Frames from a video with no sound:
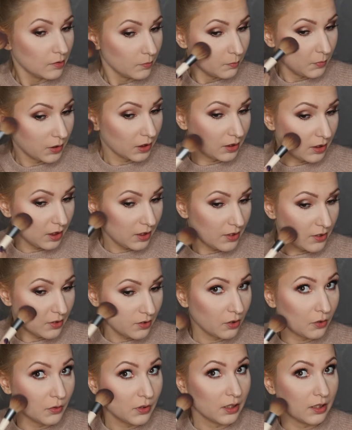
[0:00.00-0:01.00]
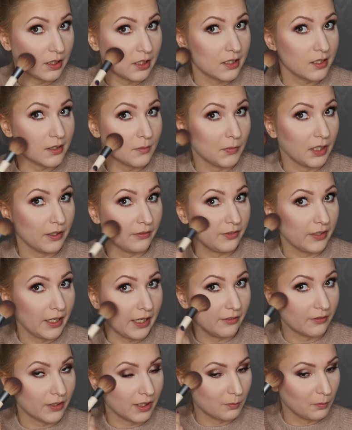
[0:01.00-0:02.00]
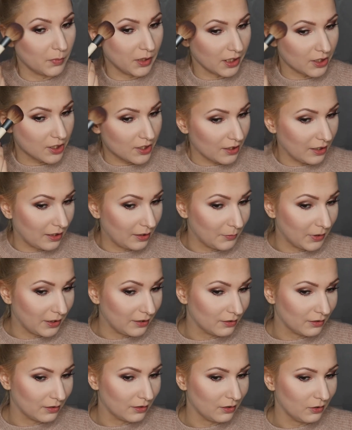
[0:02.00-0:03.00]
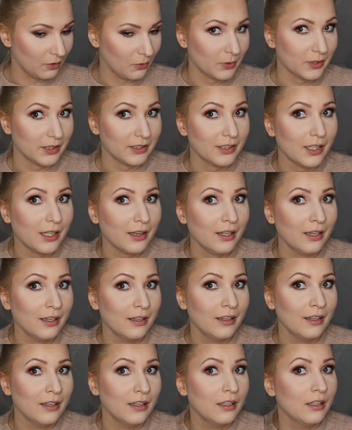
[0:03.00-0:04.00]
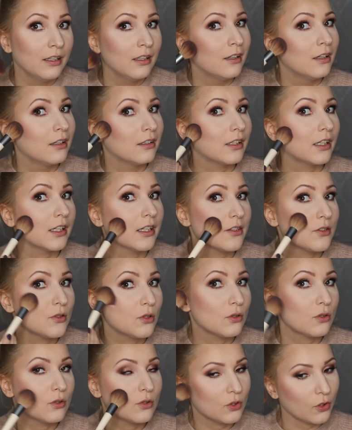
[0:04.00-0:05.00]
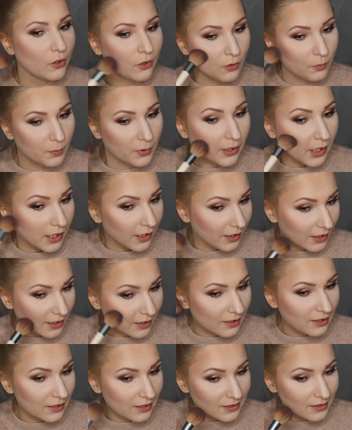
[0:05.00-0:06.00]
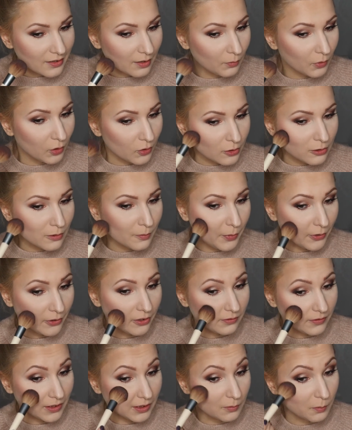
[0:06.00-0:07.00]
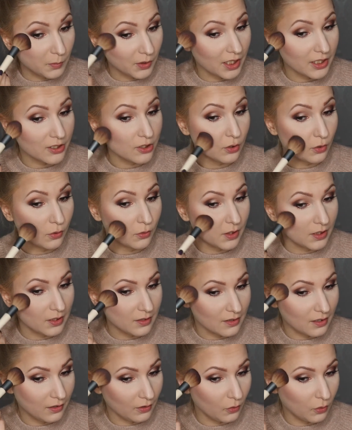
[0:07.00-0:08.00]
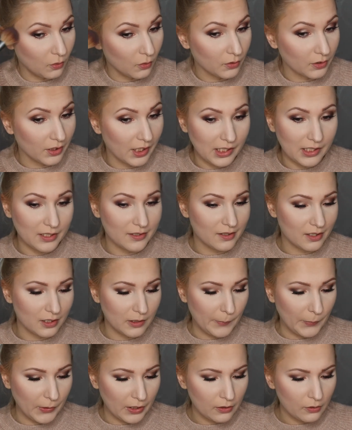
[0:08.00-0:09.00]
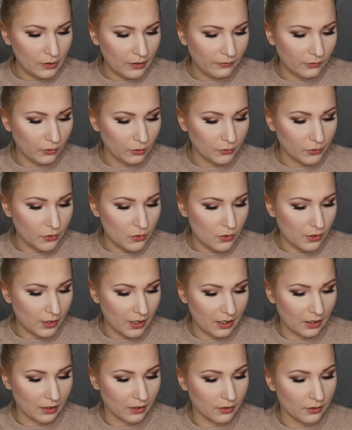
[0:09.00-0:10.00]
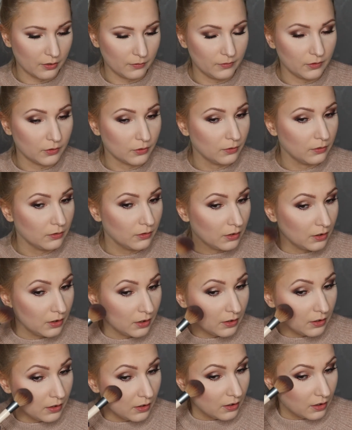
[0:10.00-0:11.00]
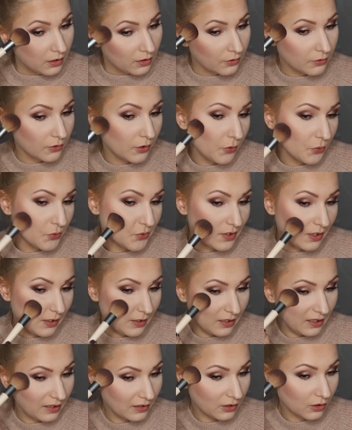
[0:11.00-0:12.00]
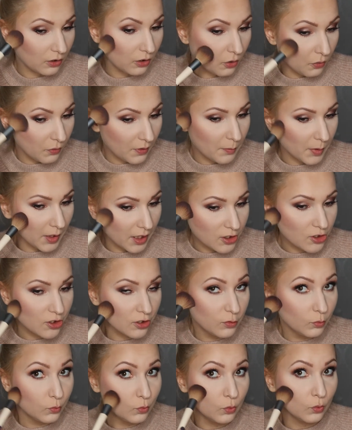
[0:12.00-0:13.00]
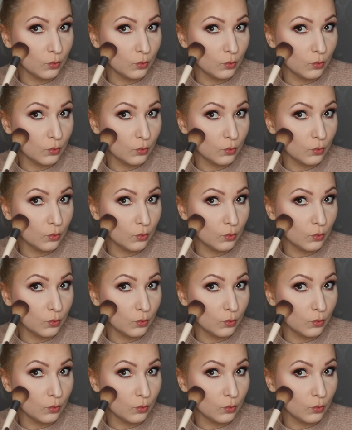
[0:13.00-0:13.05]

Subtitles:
But this totally is my favorite blush. I mean, look at that. That is just so pretty. It is the most perfect blush to this look. It is this beautiful neutral rosy and glowy blush.